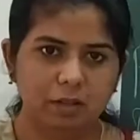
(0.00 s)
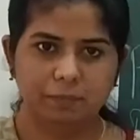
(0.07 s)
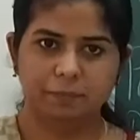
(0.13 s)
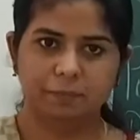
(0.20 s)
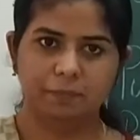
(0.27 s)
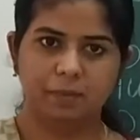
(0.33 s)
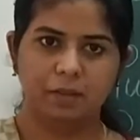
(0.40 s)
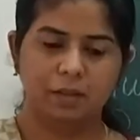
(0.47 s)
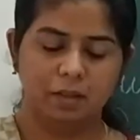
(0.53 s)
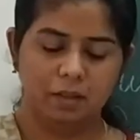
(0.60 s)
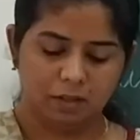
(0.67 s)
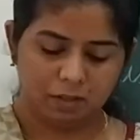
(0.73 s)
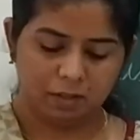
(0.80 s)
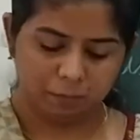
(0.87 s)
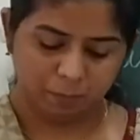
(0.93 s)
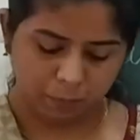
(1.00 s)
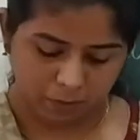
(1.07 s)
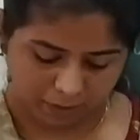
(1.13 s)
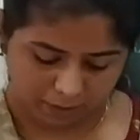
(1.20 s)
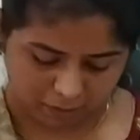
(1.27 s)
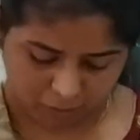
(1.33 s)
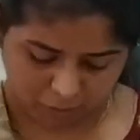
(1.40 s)
pull.
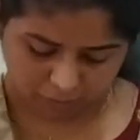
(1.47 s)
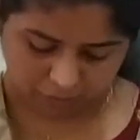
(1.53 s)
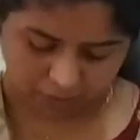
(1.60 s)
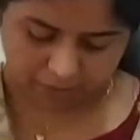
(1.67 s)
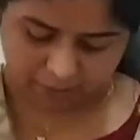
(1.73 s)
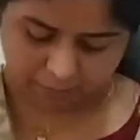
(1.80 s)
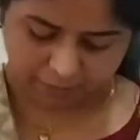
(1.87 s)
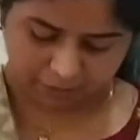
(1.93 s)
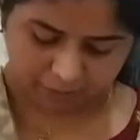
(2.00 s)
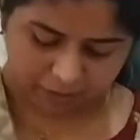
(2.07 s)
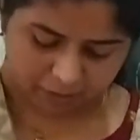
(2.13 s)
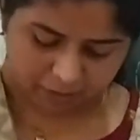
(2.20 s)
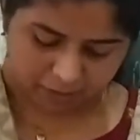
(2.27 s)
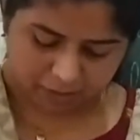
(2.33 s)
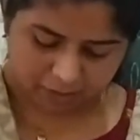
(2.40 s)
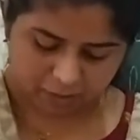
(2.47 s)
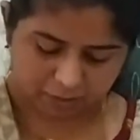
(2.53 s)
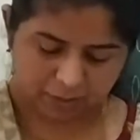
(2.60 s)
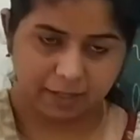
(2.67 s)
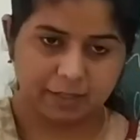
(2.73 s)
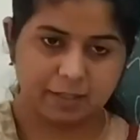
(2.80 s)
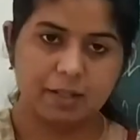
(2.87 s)
Pulling towards me. So
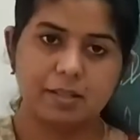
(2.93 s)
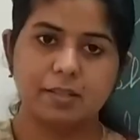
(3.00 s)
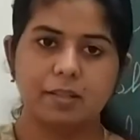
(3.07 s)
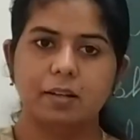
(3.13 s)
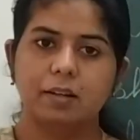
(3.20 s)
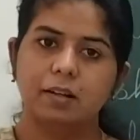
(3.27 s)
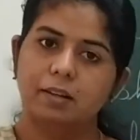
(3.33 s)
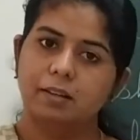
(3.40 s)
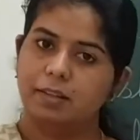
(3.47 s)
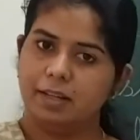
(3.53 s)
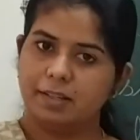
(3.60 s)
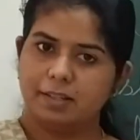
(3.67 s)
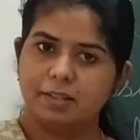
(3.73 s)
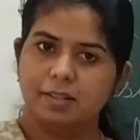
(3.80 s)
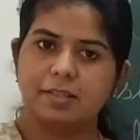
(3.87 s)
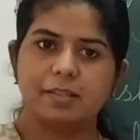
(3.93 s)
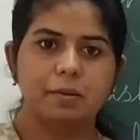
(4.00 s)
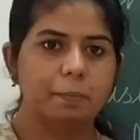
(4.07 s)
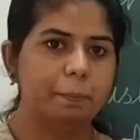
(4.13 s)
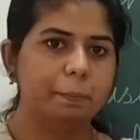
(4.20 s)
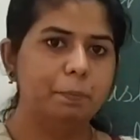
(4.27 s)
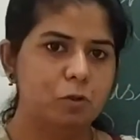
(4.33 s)
that
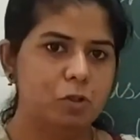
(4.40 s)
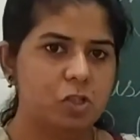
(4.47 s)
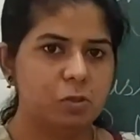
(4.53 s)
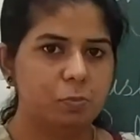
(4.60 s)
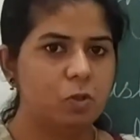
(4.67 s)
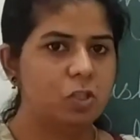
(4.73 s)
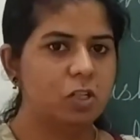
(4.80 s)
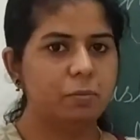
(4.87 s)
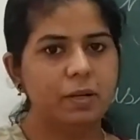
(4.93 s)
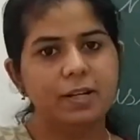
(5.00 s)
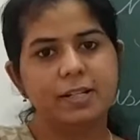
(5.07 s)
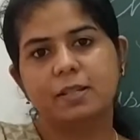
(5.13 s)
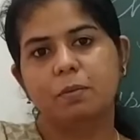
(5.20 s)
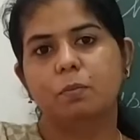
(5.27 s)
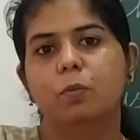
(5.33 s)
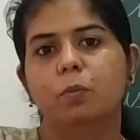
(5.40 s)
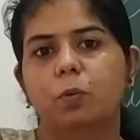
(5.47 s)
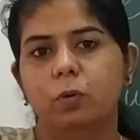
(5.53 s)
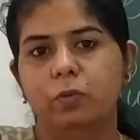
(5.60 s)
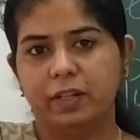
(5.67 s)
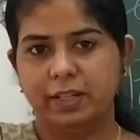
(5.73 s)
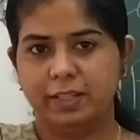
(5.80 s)
is push. Pushing means
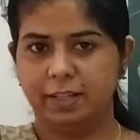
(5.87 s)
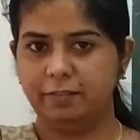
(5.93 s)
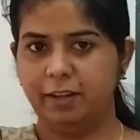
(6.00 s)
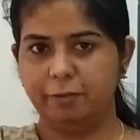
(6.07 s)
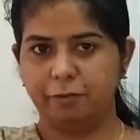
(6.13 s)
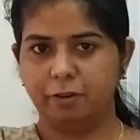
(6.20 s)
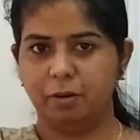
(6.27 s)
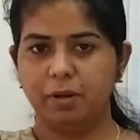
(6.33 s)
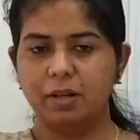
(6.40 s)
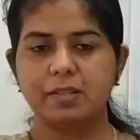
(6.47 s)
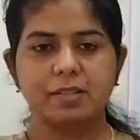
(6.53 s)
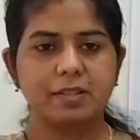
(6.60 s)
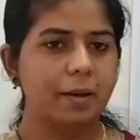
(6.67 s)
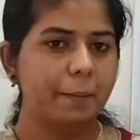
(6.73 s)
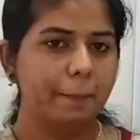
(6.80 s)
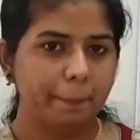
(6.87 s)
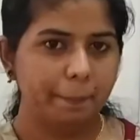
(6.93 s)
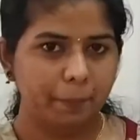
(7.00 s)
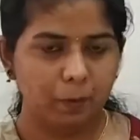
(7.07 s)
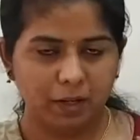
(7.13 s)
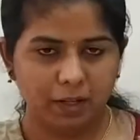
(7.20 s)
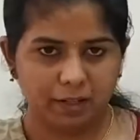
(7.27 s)
moving it away from us.
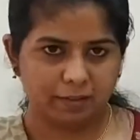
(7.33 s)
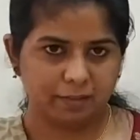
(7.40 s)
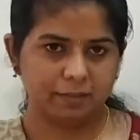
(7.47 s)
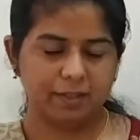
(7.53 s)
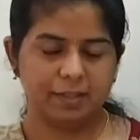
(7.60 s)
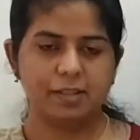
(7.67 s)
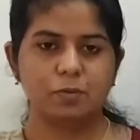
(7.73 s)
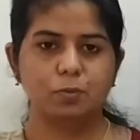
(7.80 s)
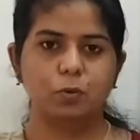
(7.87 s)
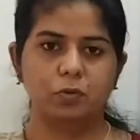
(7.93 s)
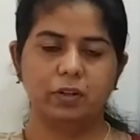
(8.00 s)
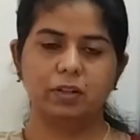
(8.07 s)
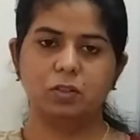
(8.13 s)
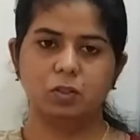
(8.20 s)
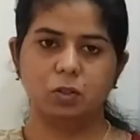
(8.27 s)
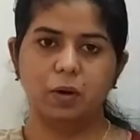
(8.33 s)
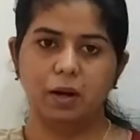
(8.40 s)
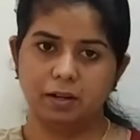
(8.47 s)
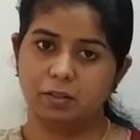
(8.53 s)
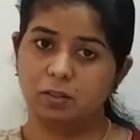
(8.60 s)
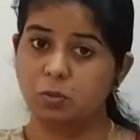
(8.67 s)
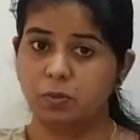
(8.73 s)
Pulling, that is moving
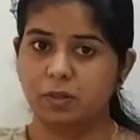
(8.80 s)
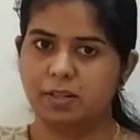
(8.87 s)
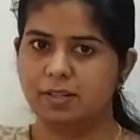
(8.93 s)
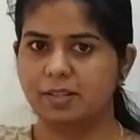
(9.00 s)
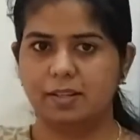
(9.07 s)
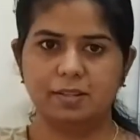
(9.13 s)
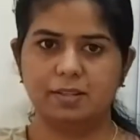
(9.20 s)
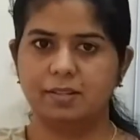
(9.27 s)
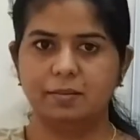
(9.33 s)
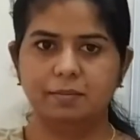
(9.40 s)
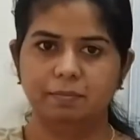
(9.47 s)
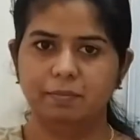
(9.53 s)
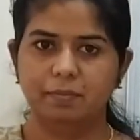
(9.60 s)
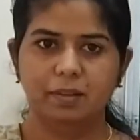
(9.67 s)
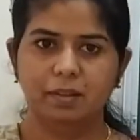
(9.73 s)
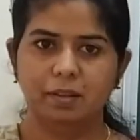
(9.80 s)
towards us.